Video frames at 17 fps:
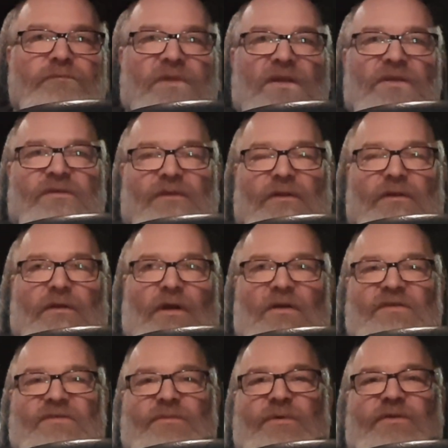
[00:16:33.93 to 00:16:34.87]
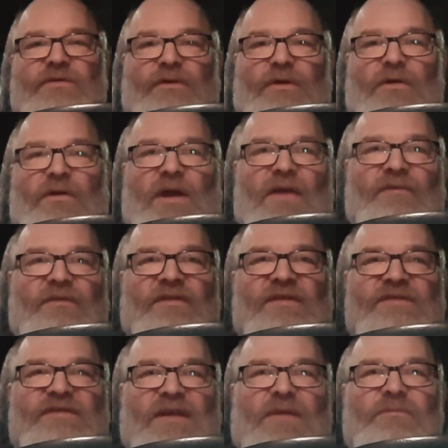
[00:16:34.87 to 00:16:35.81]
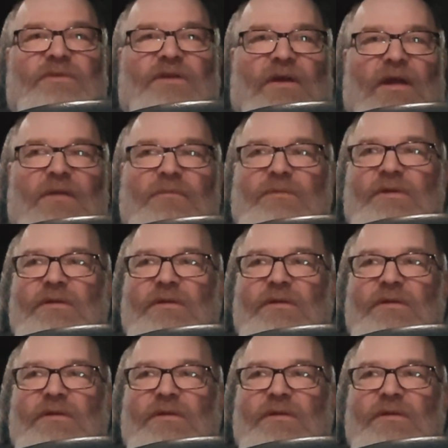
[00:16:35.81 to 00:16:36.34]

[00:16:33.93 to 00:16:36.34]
So the cars were to arrive at the same time,